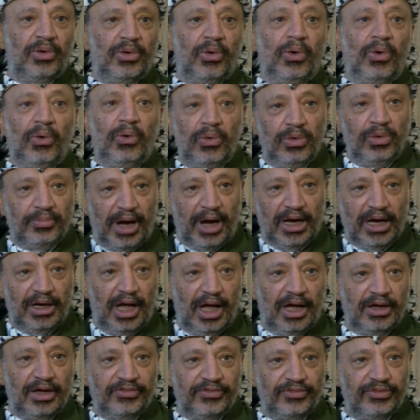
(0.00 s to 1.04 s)
all my
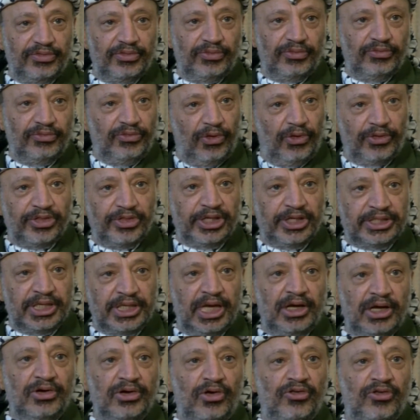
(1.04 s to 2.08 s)
life for the
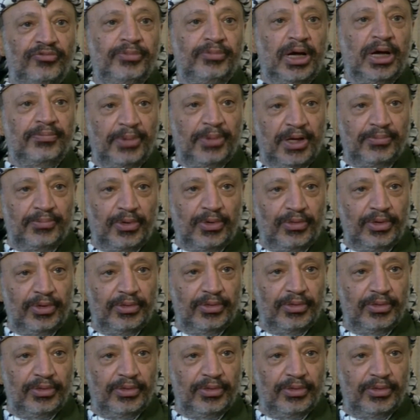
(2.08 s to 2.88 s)
sake of my people,